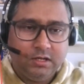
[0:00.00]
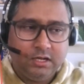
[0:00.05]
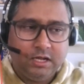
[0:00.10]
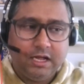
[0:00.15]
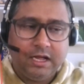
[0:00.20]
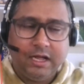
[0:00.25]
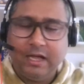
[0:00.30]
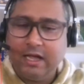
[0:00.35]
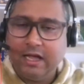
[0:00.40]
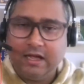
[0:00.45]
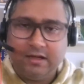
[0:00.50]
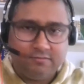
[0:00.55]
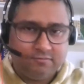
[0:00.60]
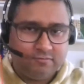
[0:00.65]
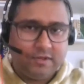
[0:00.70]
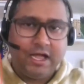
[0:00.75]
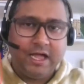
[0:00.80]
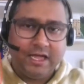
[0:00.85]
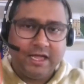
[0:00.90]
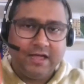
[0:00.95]
uh,
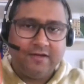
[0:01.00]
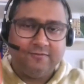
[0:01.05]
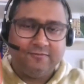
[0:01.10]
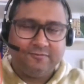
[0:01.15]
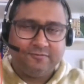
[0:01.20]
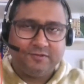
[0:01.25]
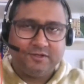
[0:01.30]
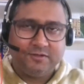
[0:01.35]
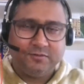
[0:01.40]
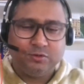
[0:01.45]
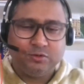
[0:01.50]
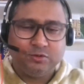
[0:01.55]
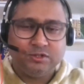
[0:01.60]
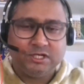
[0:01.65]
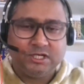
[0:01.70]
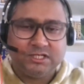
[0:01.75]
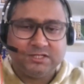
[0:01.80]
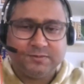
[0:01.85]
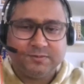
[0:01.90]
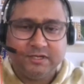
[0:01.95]
I have the
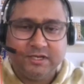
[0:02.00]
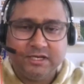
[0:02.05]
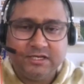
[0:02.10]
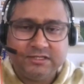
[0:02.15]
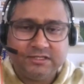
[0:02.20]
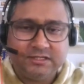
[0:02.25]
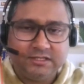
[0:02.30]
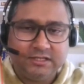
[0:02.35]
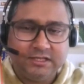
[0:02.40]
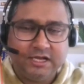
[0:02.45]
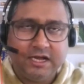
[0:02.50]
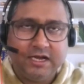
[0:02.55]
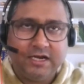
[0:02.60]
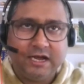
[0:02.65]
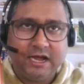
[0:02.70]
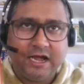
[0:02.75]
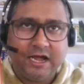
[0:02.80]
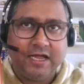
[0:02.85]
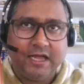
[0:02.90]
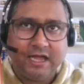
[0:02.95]
most experience in
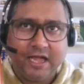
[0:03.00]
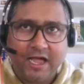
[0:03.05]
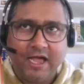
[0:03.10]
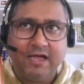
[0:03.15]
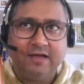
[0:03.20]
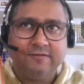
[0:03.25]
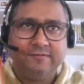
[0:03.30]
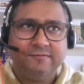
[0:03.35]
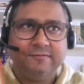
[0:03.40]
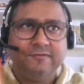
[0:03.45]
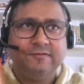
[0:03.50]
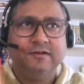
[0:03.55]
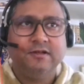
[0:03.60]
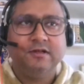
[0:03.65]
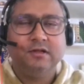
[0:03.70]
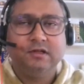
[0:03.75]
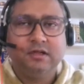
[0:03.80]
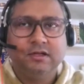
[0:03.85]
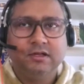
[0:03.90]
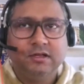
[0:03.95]
that. I have
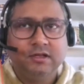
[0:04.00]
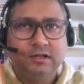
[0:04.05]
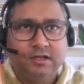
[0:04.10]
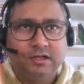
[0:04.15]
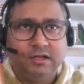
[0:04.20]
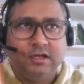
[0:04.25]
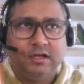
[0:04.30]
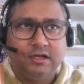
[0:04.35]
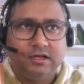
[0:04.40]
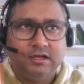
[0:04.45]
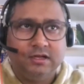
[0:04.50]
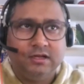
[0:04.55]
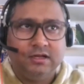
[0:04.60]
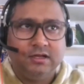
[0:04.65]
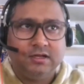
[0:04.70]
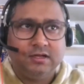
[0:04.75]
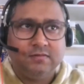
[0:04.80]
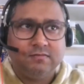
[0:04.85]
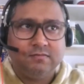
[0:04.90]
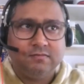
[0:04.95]

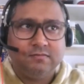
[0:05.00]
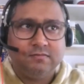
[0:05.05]
uh,